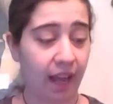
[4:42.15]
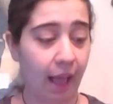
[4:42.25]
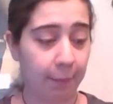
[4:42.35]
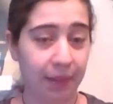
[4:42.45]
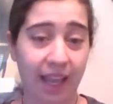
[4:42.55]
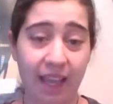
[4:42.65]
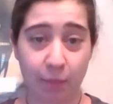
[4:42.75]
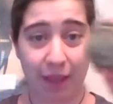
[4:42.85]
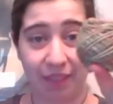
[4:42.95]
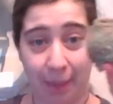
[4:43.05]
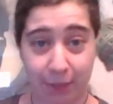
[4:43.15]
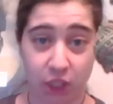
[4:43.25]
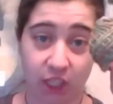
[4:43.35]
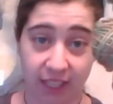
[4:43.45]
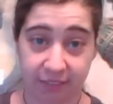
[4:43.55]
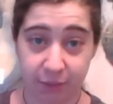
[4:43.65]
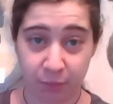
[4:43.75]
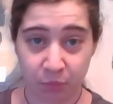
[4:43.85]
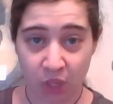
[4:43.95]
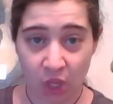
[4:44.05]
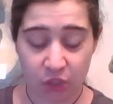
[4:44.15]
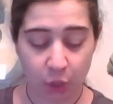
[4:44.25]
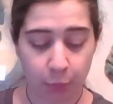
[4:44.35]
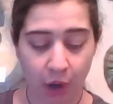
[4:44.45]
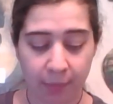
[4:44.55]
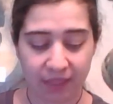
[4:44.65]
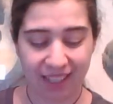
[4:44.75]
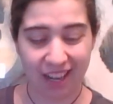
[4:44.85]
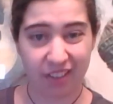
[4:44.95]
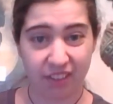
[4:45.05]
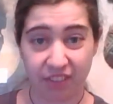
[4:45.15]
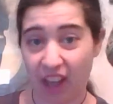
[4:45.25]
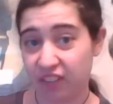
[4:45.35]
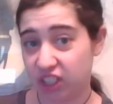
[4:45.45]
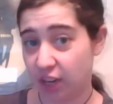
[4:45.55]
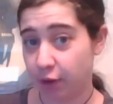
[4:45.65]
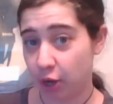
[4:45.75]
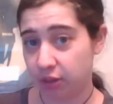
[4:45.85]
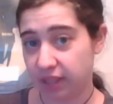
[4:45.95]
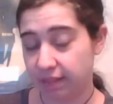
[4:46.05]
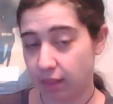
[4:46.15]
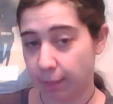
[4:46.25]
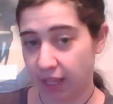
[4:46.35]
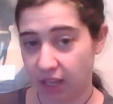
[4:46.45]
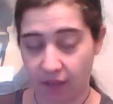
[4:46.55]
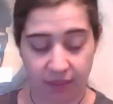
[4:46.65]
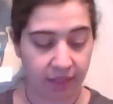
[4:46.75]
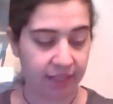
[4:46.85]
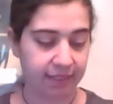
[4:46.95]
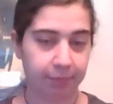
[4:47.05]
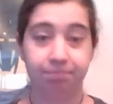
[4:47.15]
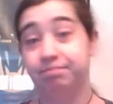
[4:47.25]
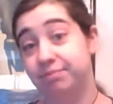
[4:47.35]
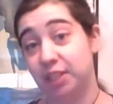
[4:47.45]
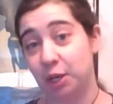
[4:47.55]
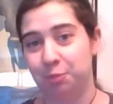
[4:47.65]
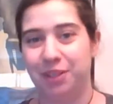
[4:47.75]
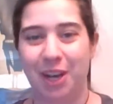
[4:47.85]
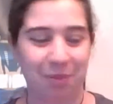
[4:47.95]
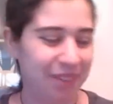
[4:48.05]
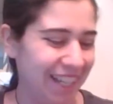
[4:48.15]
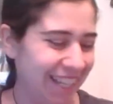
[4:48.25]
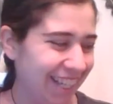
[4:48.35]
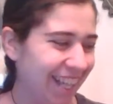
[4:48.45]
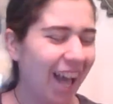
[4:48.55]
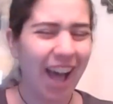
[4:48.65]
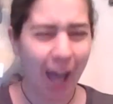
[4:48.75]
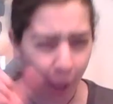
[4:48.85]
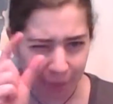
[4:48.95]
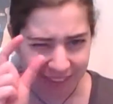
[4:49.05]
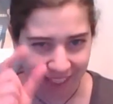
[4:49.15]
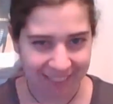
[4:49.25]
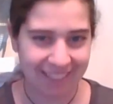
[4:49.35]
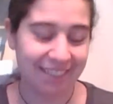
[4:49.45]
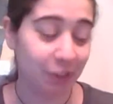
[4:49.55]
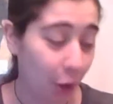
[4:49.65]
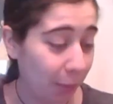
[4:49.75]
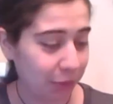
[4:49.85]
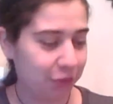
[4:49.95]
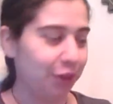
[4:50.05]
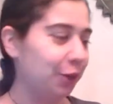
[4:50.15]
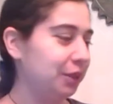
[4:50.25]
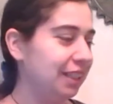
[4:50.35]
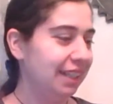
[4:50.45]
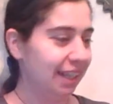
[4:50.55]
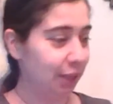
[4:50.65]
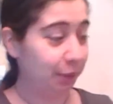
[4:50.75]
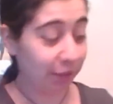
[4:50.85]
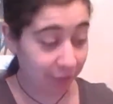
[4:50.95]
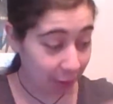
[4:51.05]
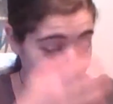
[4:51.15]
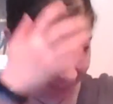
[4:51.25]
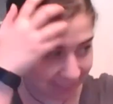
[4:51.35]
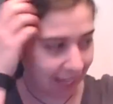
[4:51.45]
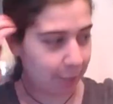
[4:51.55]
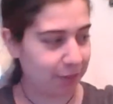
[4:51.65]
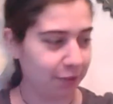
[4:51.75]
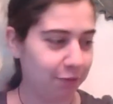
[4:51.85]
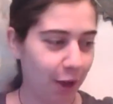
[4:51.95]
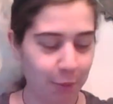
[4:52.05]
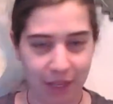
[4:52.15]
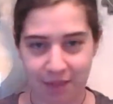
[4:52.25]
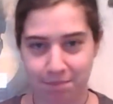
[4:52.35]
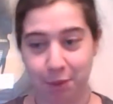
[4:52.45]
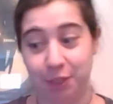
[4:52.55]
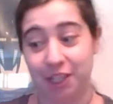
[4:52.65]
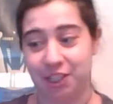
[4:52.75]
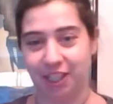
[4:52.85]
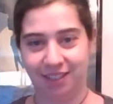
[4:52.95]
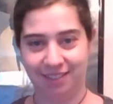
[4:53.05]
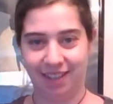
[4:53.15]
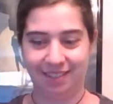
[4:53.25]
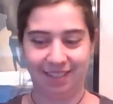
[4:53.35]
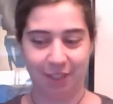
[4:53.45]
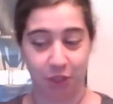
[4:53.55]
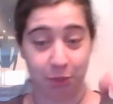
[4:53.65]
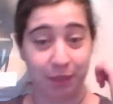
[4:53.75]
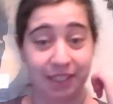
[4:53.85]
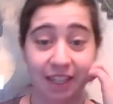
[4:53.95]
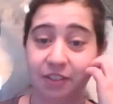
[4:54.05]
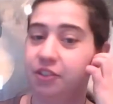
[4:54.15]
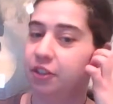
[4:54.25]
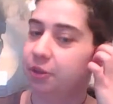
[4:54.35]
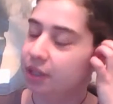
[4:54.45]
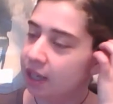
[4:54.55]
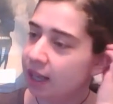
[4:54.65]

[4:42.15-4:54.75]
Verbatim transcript: But I have about that much yarn left. So probably another 5 or 10 rows, and then the bind off, and then it's done. So, you know, almost done. It's an almost faux. It'll be a faux next time. It's a faux in potentia, as in it should be done soon.